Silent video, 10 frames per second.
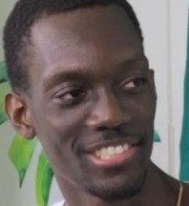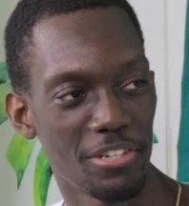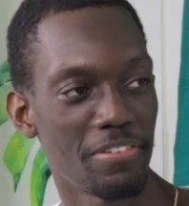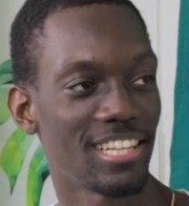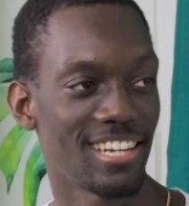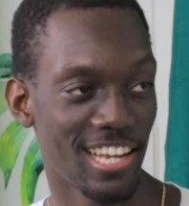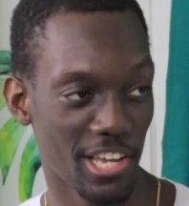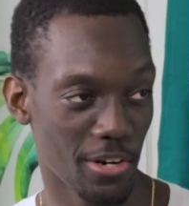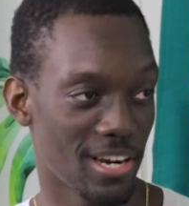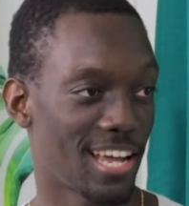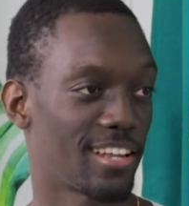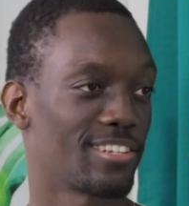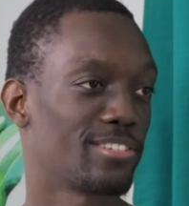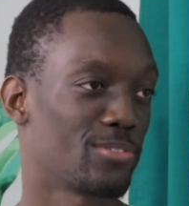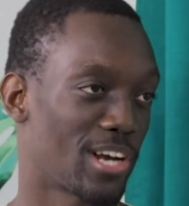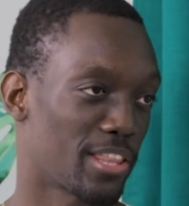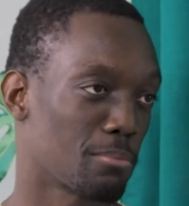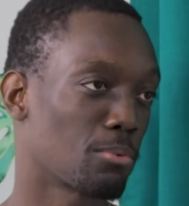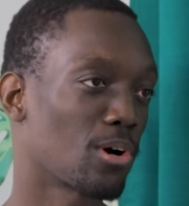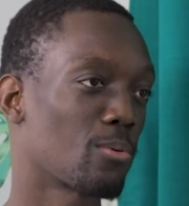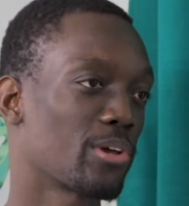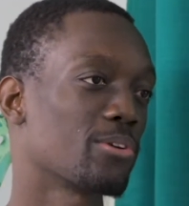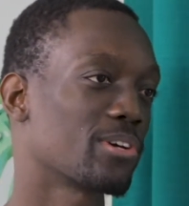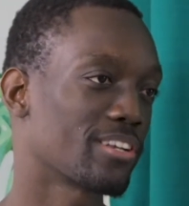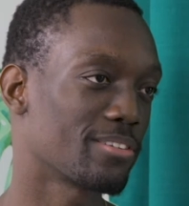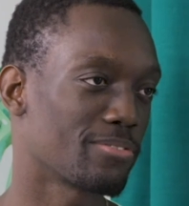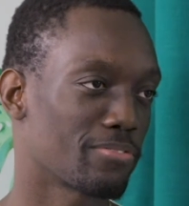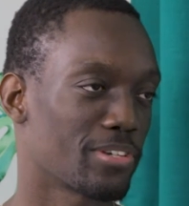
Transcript: Do you feel like now you're at the point where you can